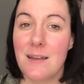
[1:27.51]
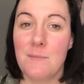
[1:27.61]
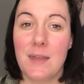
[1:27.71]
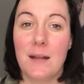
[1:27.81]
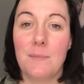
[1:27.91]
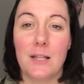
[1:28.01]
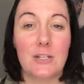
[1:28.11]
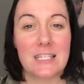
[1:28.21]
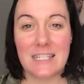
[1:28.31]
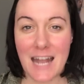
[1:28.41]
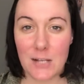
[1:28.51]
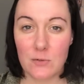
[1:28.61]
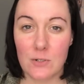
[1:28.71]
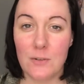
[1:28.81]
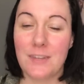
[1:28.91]
Makeup that looks
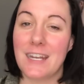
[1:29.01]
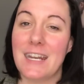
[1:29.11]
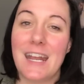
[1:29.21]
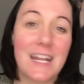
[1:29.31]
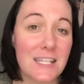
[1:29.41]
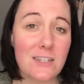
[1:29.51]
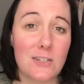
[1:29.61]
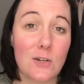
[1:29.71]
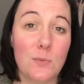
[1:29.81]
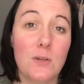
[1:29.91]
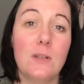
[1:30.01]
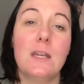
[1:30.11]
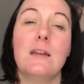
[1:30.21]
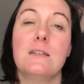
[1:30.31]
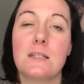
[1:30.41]
natural, that enhances your beauty
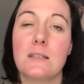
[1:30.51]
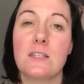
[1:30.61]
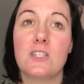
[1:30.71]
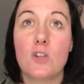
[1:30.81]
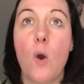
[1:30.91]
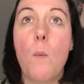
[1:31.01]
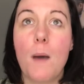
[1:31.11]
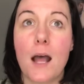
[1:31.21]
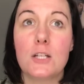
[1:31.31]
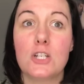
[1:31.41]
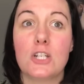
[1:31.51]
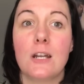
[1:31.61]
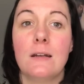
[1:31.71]
and doesn't so much